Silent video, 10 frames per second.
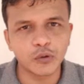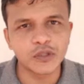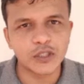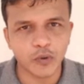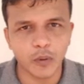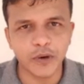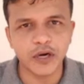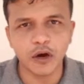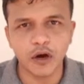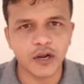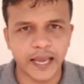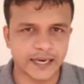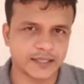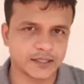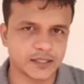its property or
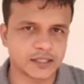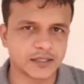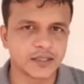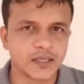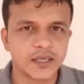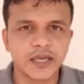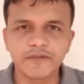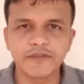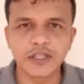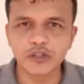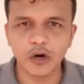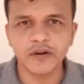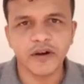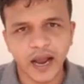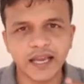characteristics. If it is
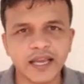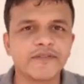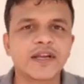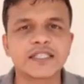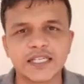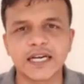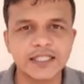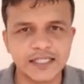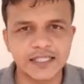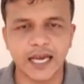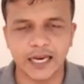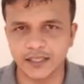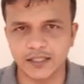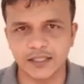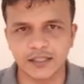not, again we can study its
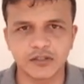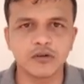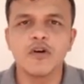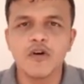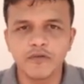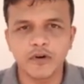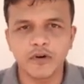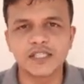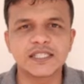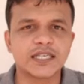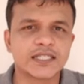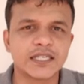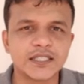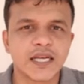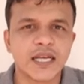characteristics. So for these
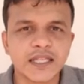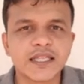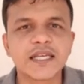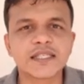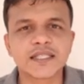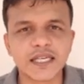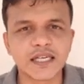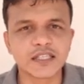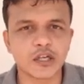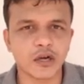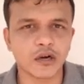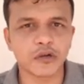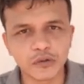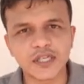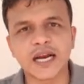reasons, these signals are
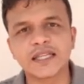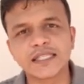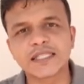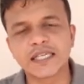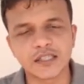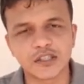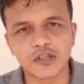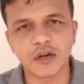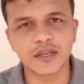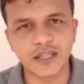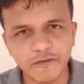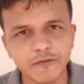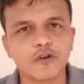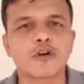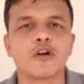used, and these signals are
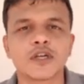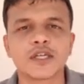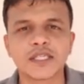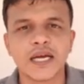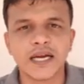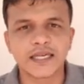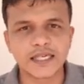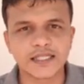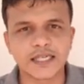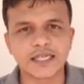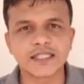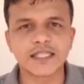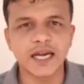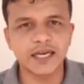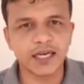therefore called as test
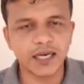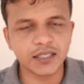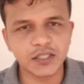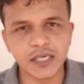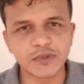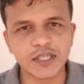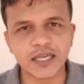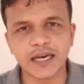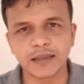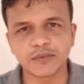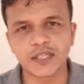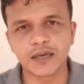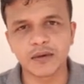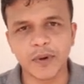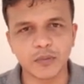signals. And step signal, ramp
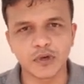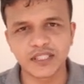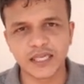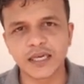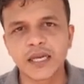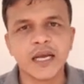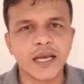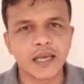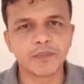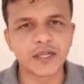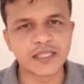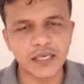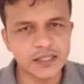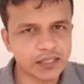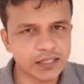signal, parabolic signal, impulse
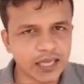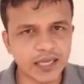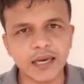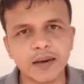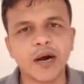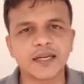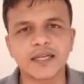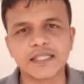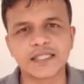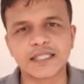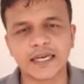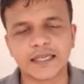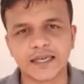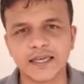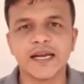signal, they come under this
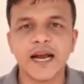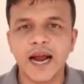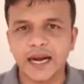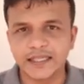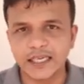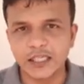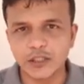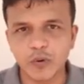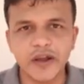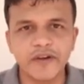category, and that is why